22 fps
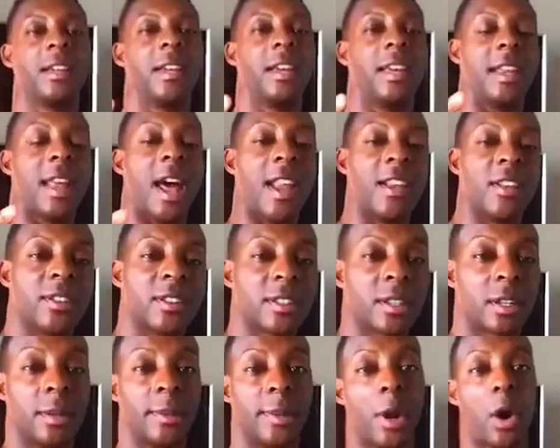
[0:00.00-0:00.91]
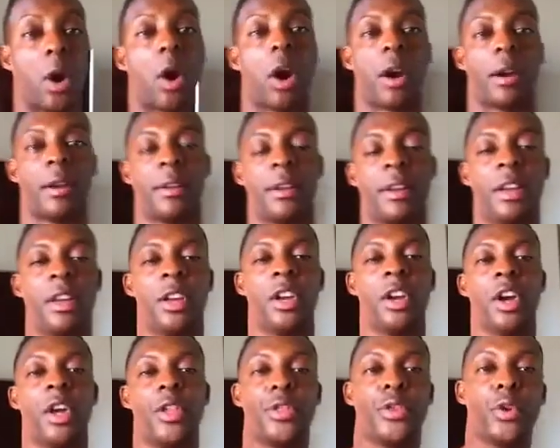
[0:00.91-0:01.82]
And I know this is going to be hard.
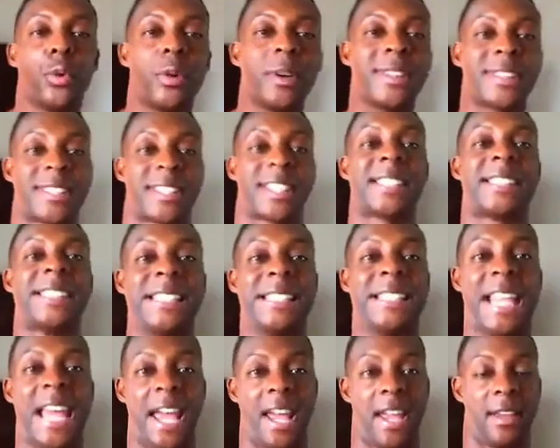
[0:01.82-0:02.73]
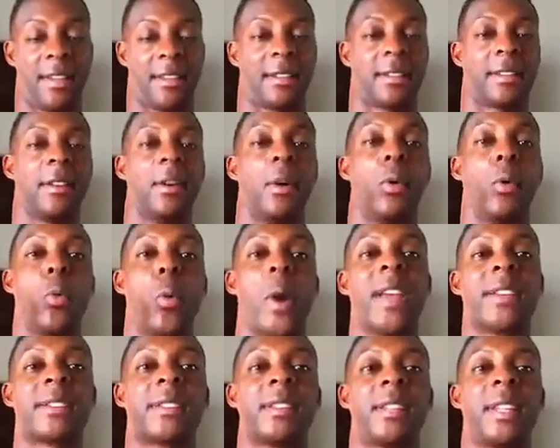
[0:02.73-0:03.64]
During the 60 days,
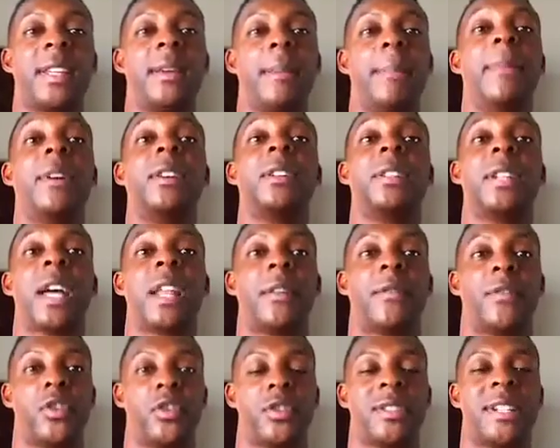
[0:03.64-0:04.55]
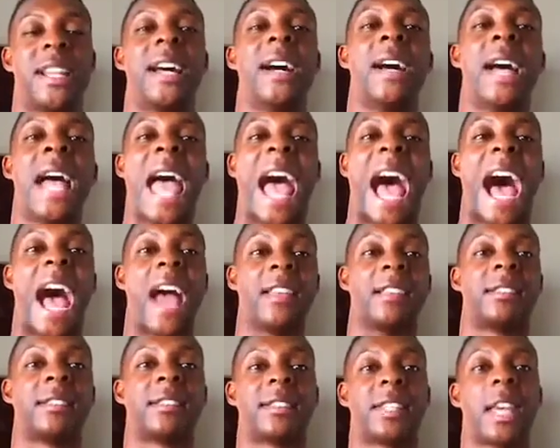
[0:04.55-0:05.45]
Wesley, $1 Million Virgin, I
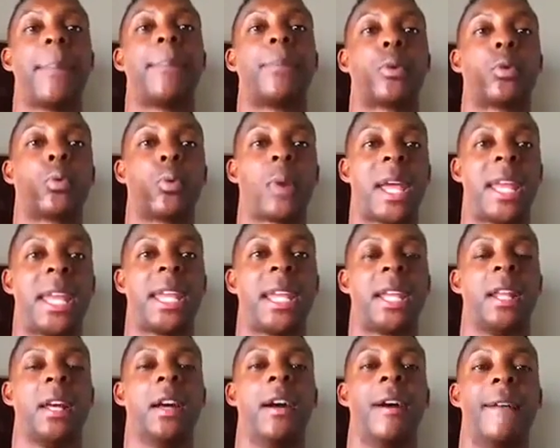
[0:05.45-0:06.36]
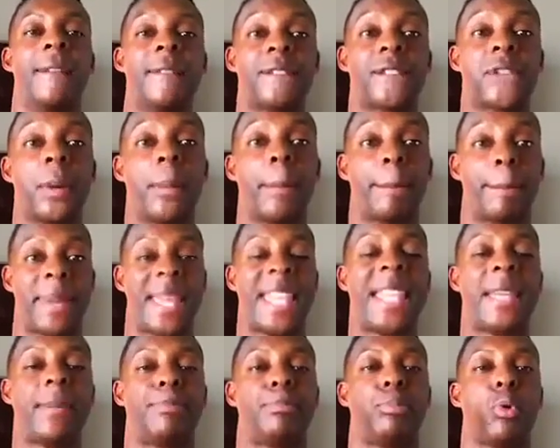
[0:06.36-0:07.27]
separated from
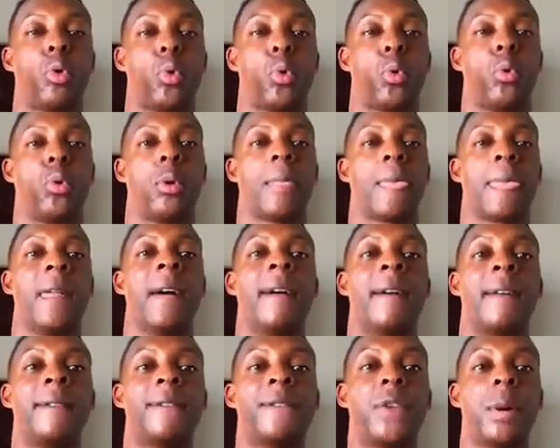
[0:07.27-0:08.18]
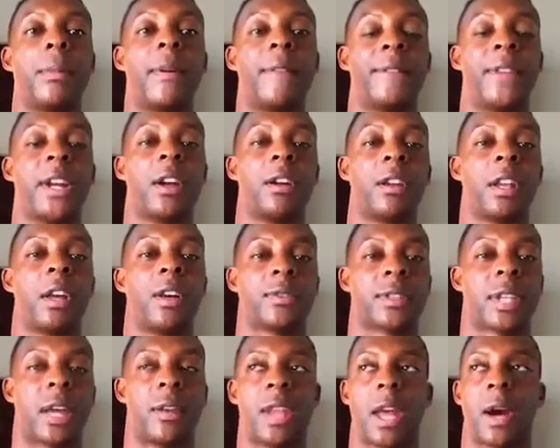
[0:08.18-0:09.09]
people from a very long
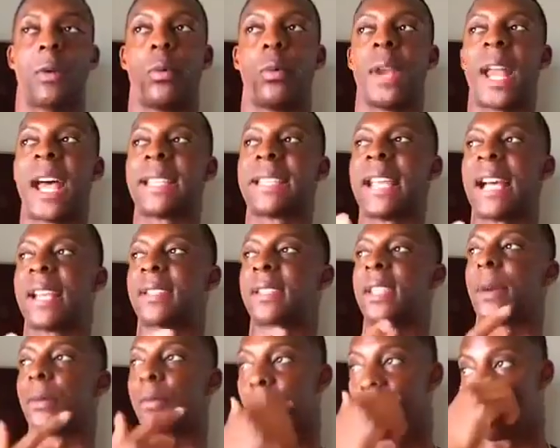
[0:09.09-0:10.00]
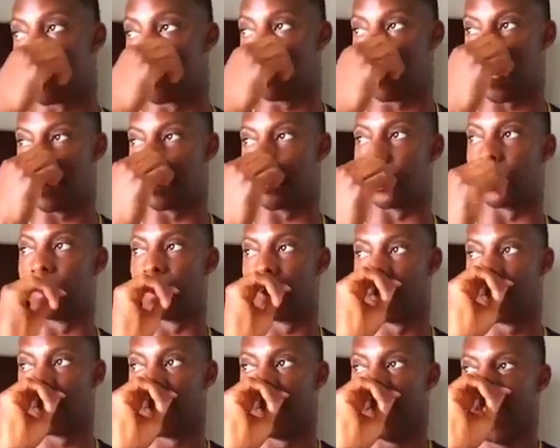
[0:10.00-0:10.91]
time. Now, when I say I separated from people,
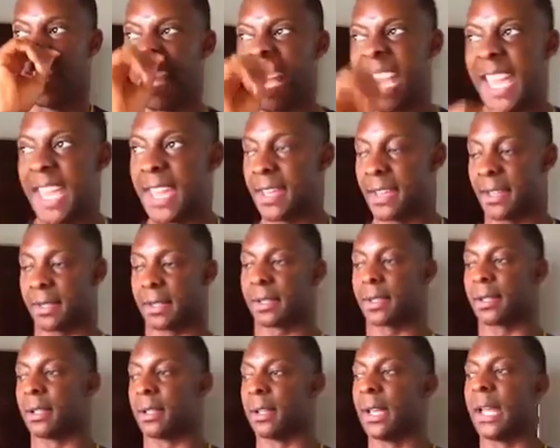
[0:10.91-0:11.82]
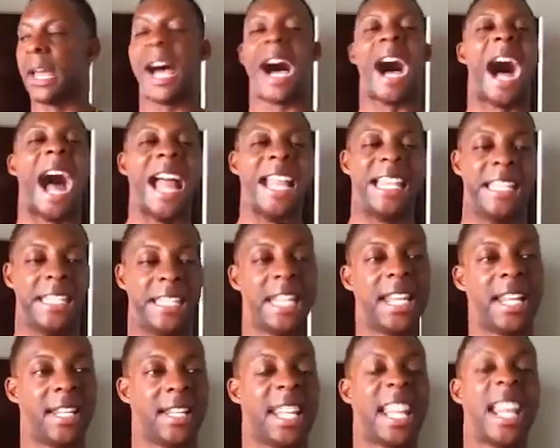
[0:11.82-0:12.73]
is I
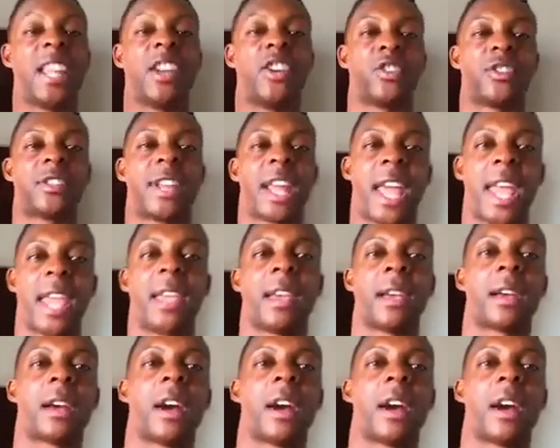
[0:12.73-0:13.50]
didn't entertain